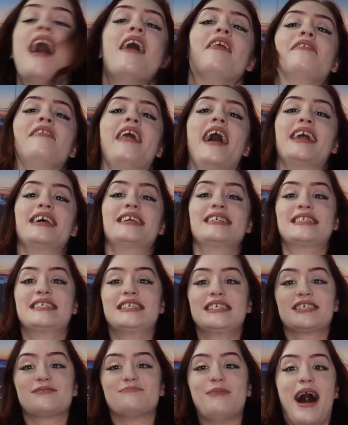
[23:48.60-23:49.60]
and that is
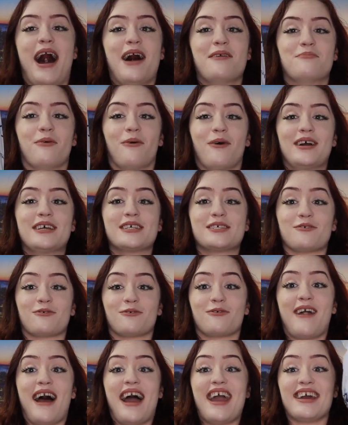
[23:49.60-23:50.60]
these bad boys
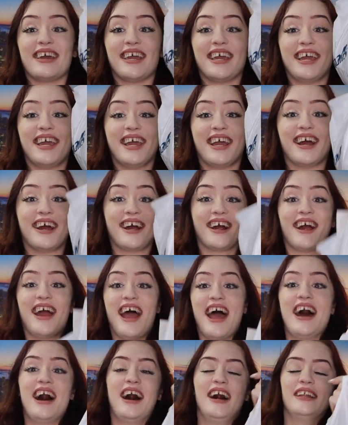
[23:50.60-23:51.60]
right
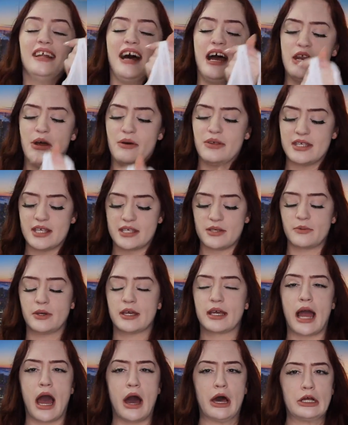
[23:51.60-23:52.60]
here and I know this doesn't
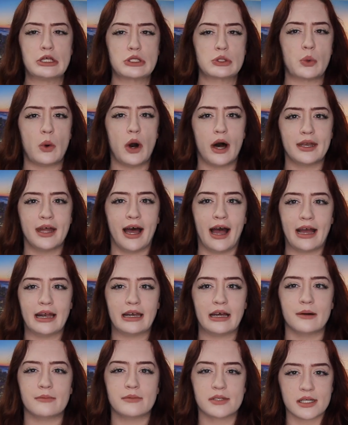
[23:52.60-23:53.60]
really count as one
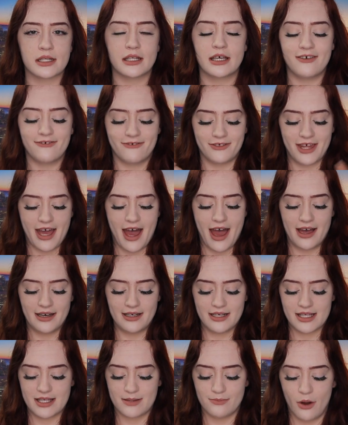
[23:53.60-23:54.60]
item to leave for the
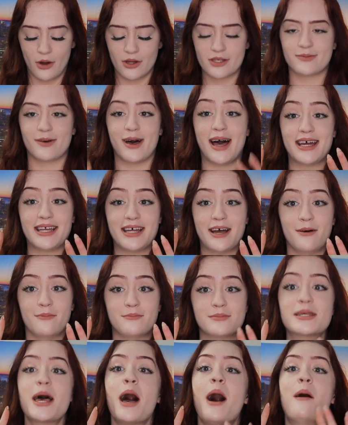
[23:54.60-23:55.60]
end it's multiple
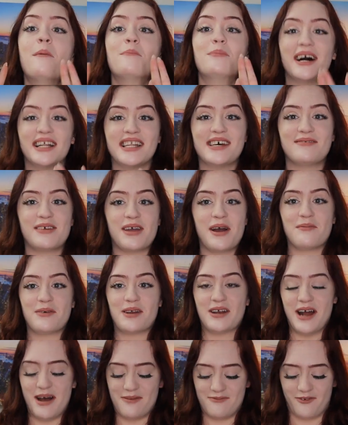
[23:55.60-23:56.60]
items but let me
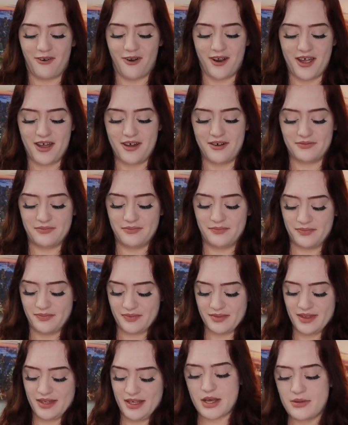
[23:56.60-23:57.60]
open it up for you
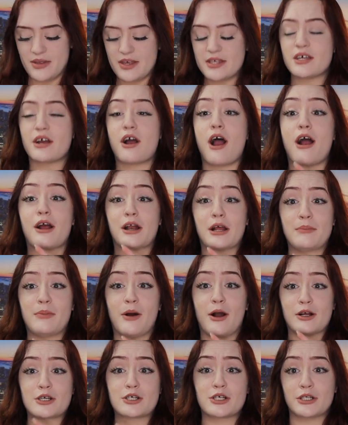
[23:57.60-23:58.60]
so these are already
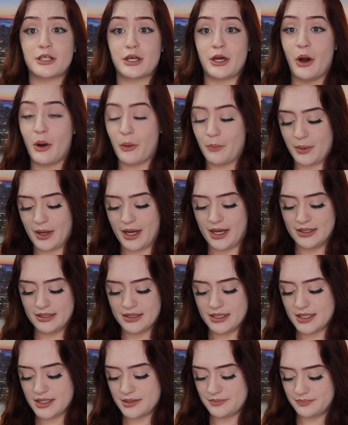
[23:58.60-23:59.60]
partially
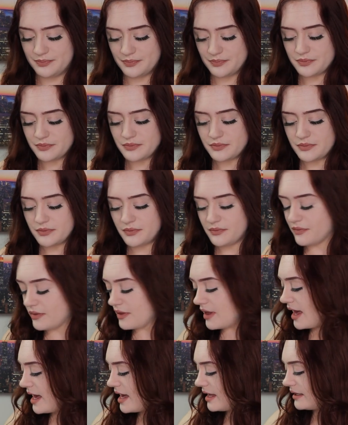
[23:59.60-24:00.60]
opened
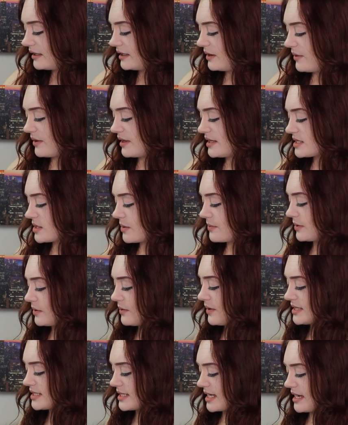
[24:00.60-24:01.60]
and oh let's open
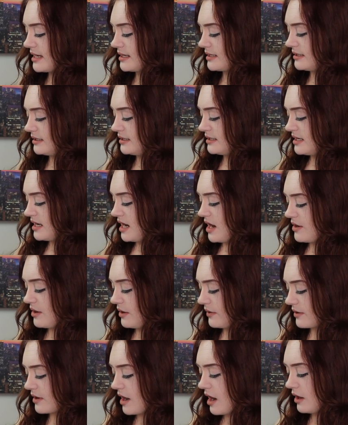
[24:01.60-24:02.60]
the ones I oh
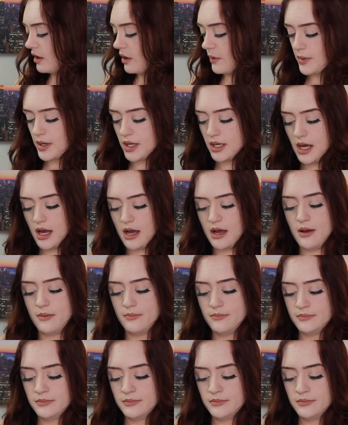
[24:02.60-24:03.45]
no they're all open um